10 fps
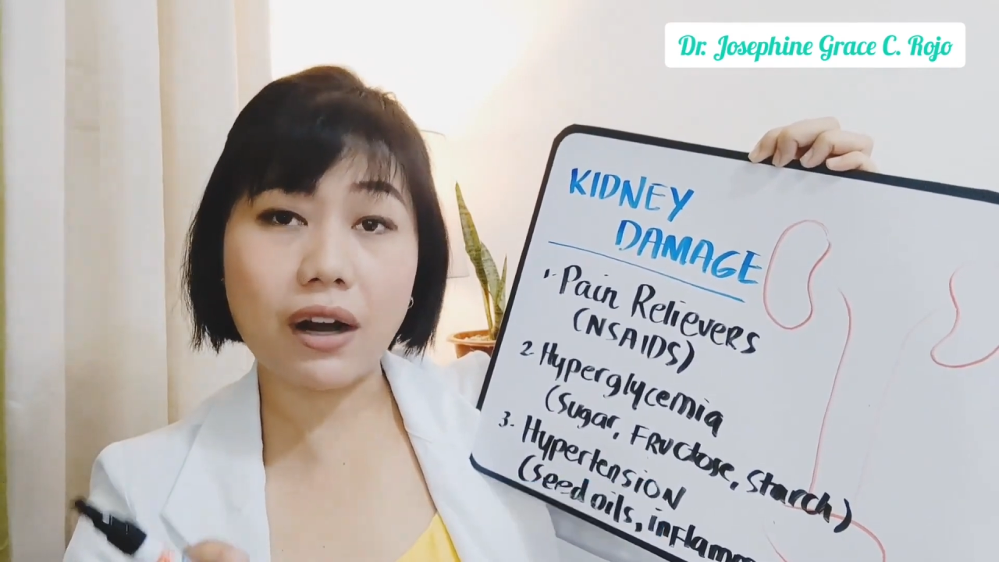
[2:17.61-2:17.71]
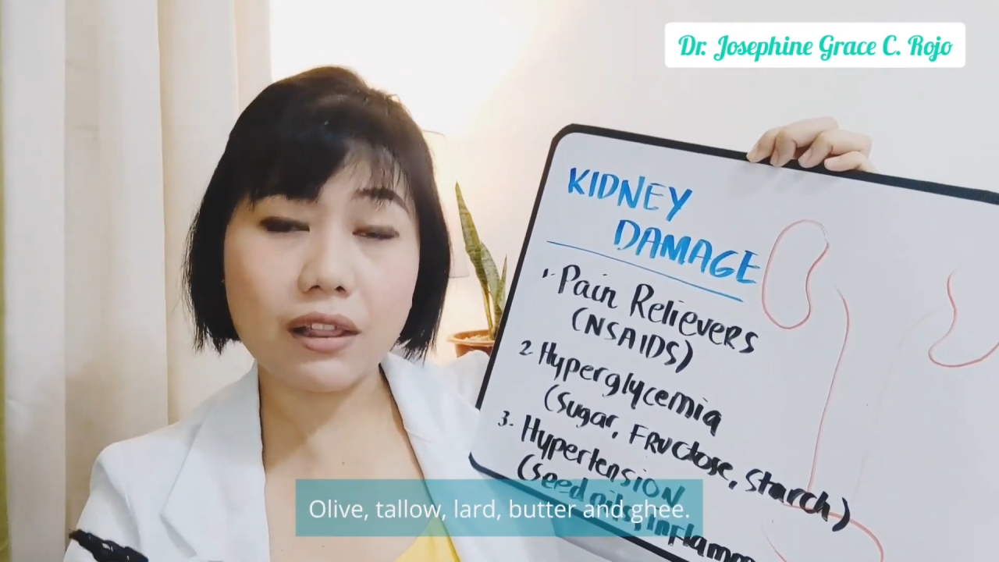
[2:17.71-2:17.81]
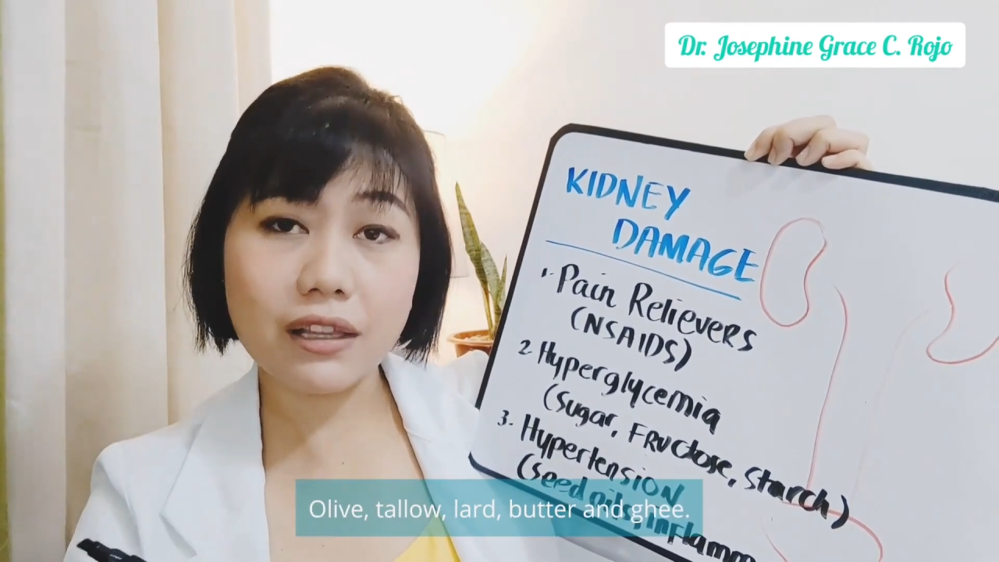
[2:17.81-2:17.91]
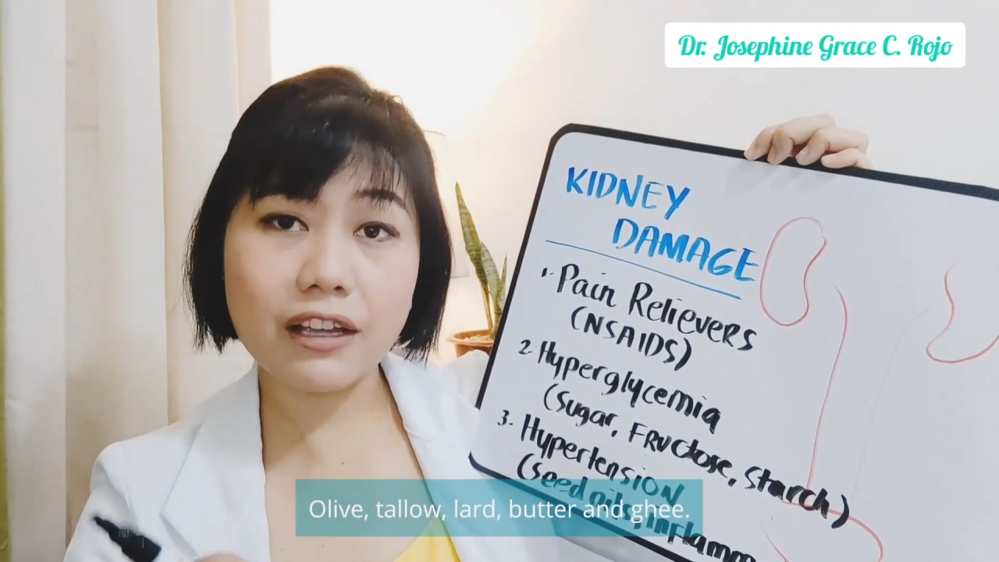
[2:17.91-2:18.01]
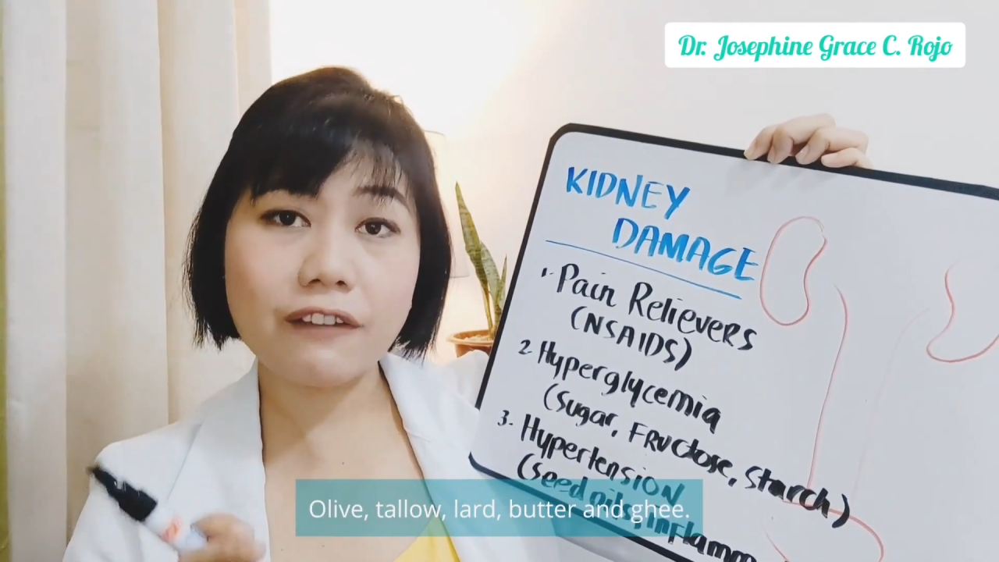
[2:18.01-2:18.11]

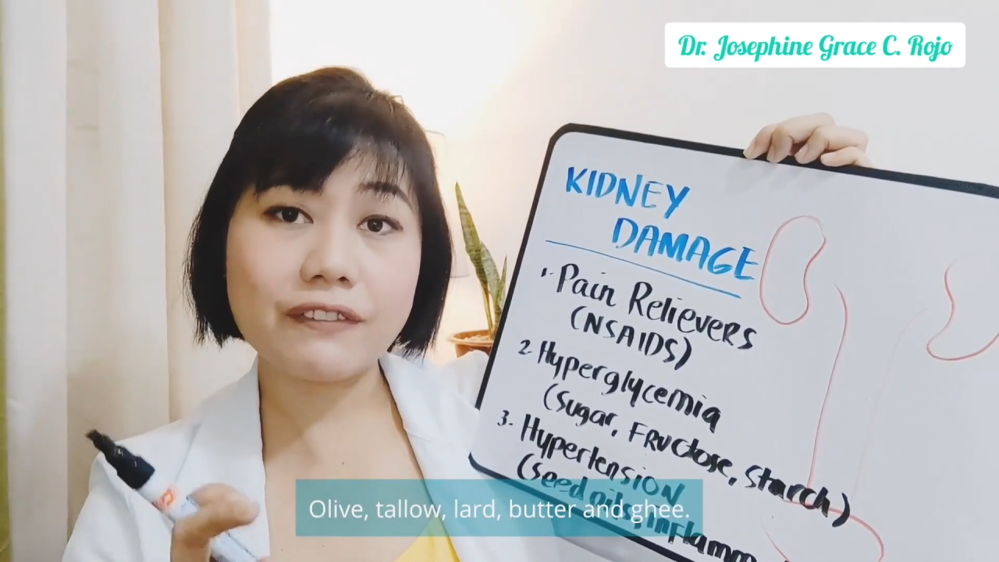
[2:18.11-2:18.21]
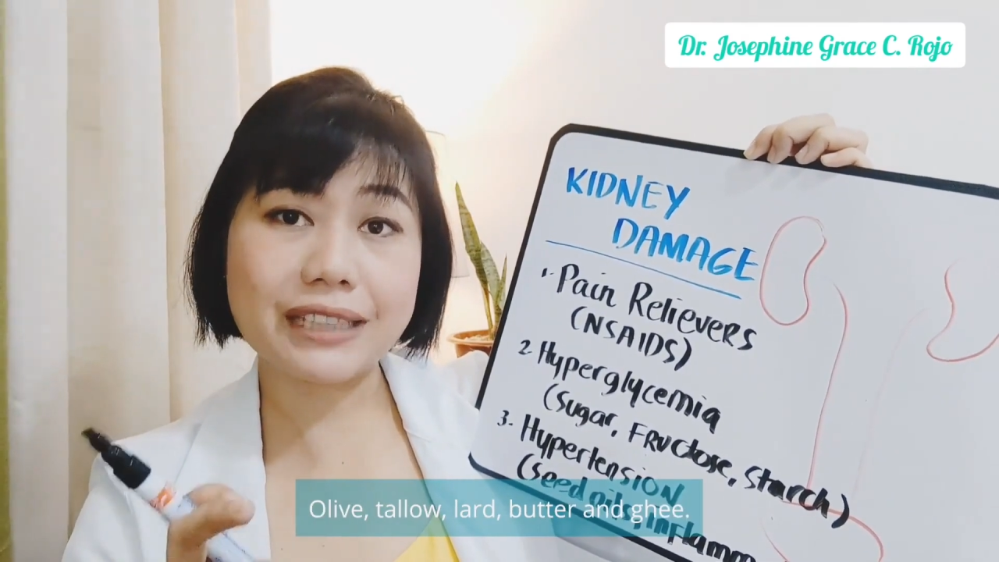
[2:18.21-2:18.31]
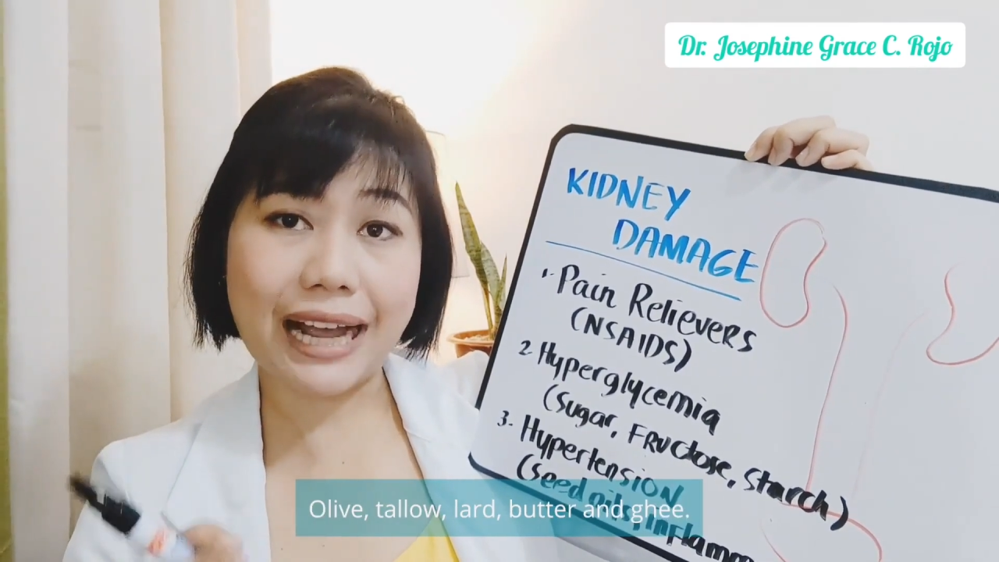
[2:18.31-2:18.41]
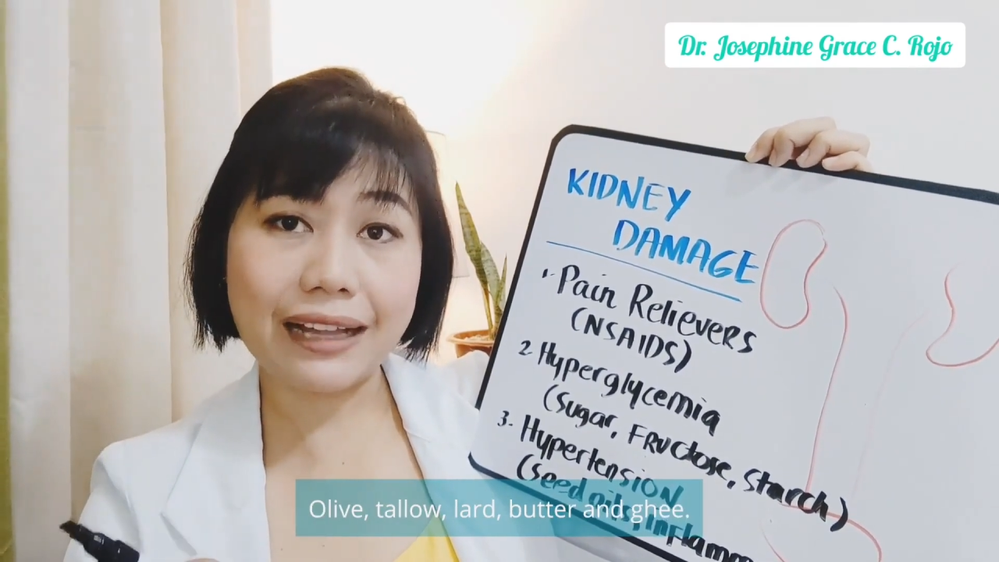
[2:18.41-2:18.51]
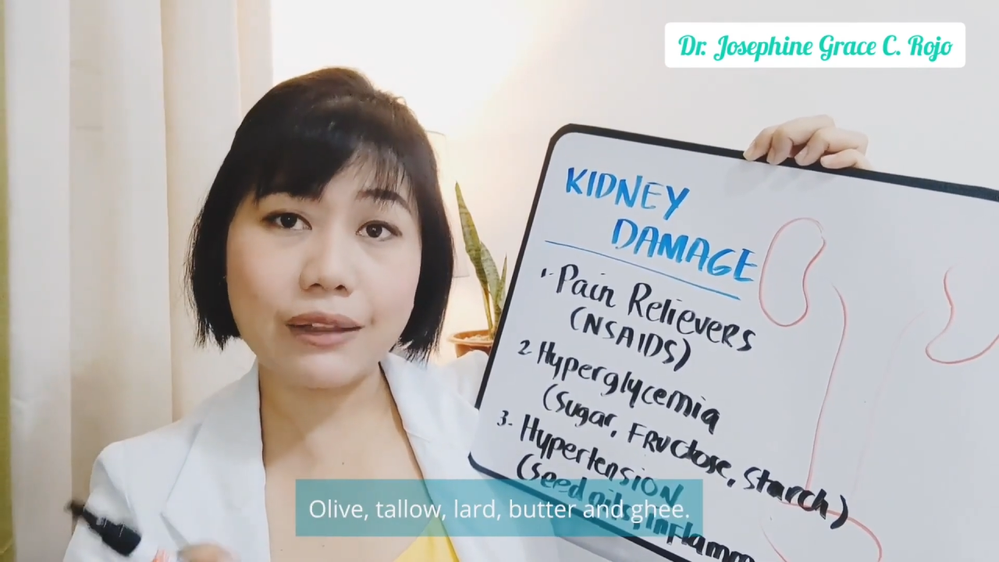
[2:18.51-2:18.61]
olive,
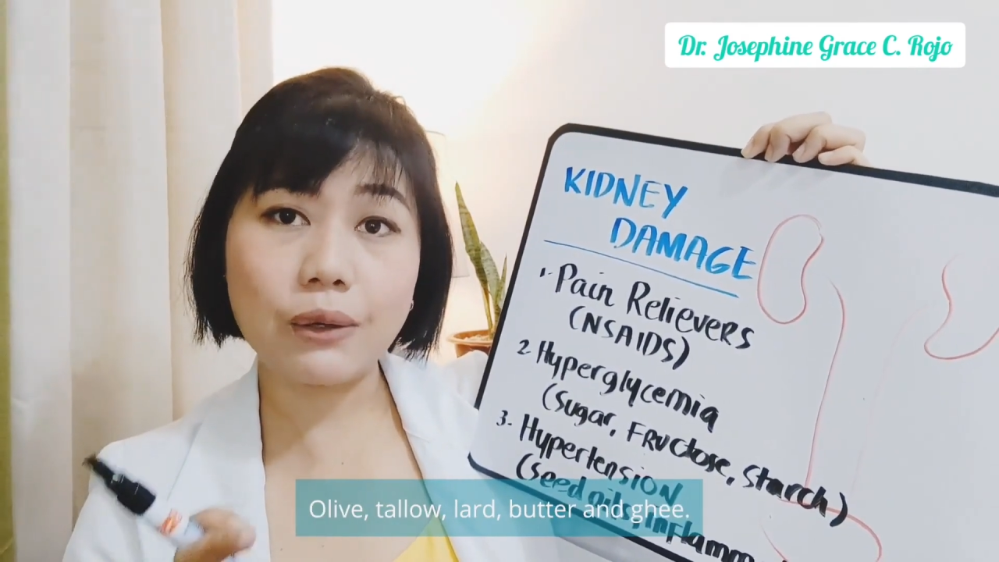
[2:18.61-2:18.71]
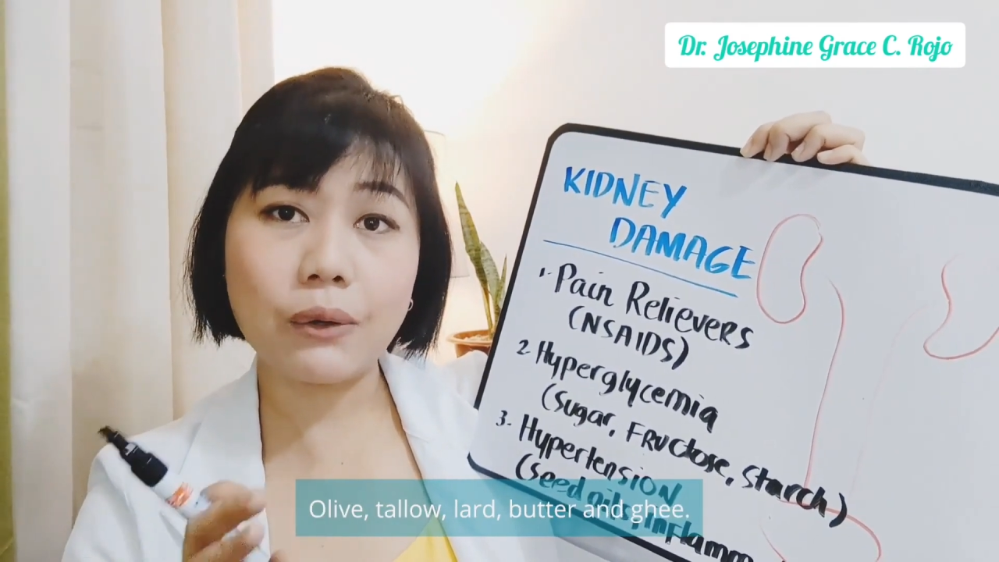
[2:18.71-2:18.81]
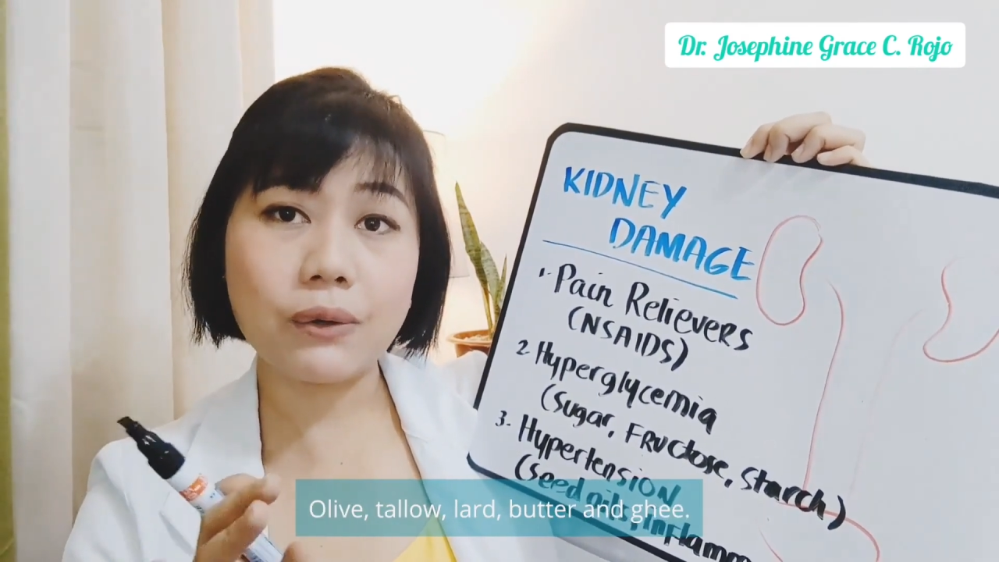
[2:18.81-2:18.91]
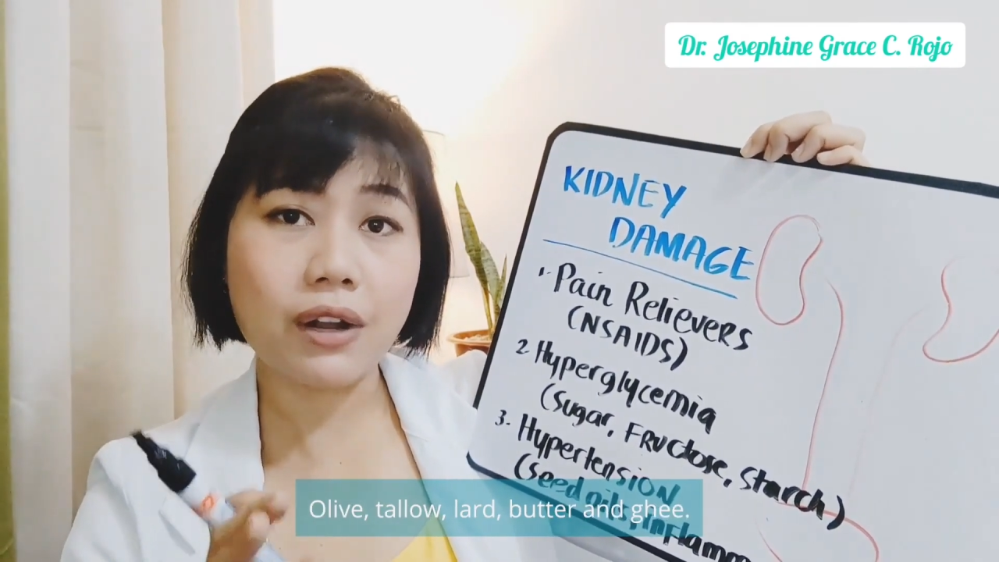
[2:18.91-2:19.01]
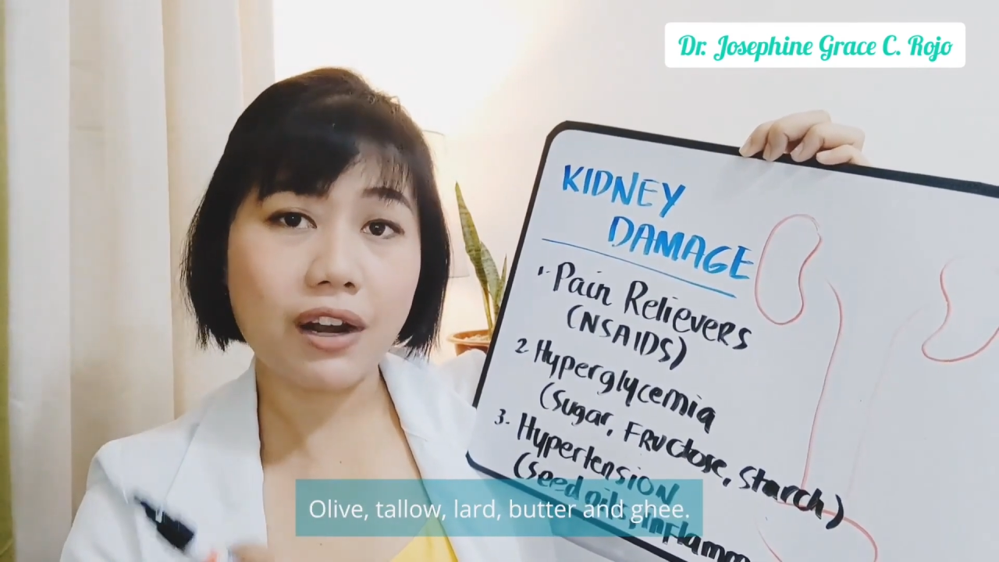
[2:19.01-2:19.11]

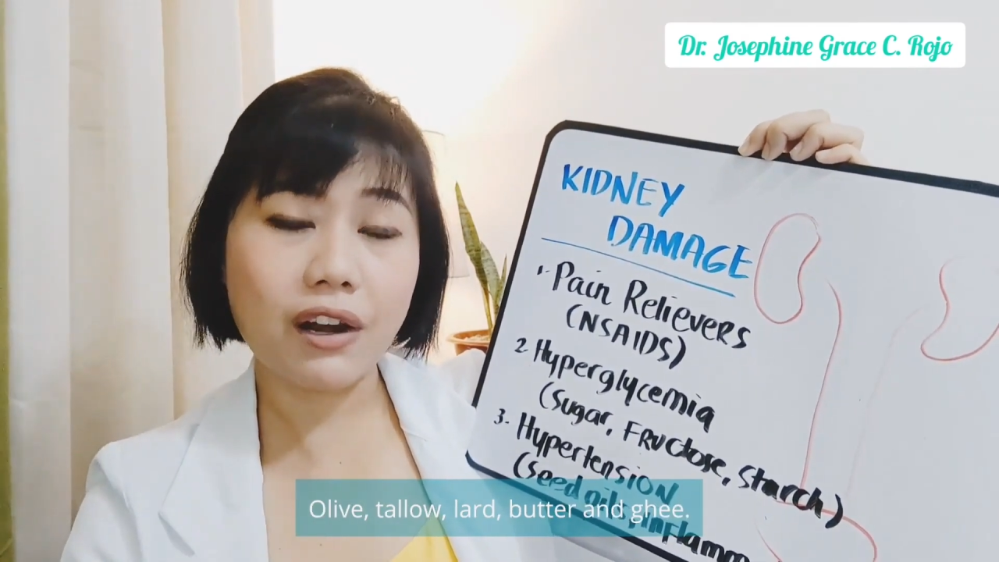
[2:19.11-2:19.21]
tallow,